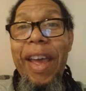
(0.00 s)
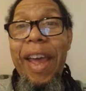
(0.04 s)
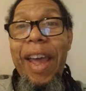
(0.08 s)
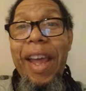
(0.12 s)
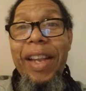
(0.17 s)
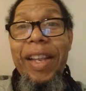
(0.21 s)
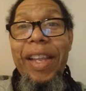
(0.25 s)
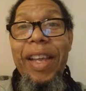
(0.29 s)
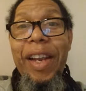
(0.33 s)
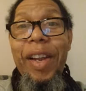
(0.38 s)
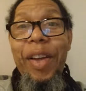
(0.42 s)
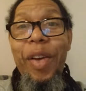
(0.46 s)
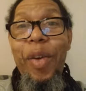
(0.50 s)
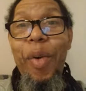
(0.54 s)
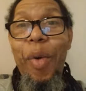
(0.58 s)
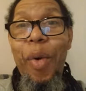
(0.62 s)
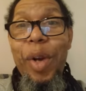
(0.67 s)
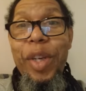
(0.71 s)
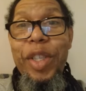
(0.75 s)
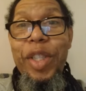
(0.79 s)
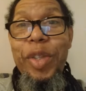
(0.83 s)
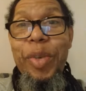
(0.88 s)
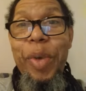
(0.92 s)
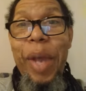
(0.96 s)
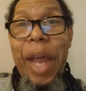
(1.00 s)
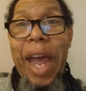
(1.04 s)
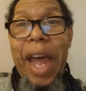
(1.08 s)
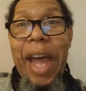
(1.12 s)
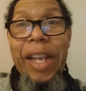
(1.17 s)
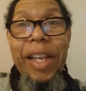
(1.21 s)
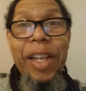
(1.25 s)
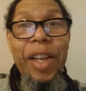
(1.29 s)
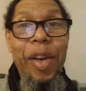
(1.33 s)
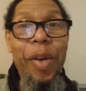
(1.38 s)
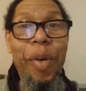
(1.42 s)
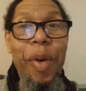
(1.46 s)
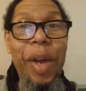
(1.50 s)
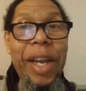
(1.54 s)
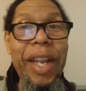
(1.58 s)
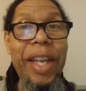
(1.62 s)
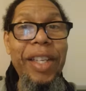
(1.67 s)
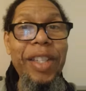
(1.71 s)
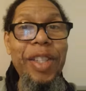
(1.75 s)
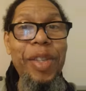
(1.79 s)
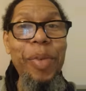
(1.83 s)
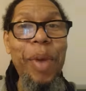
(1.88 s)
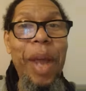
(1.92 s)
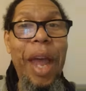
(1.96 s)
And then, of course, you had the
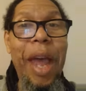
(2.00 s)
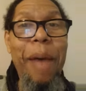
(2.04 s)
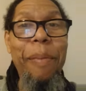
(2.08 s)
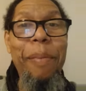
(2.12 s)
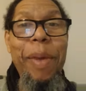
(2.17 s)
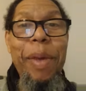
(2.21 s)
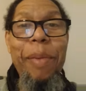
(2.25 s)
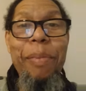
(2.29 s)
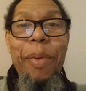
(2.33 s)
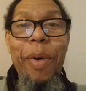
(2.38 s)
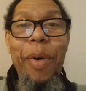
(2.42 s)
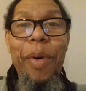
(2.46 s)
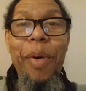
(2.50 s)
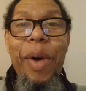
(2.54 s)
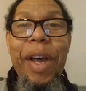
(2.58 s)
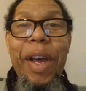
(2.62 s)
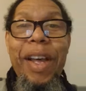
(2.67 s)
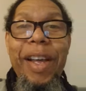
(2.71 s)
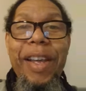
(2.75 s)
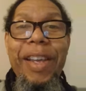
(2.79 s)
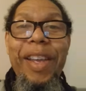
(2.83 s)
critics, you had people,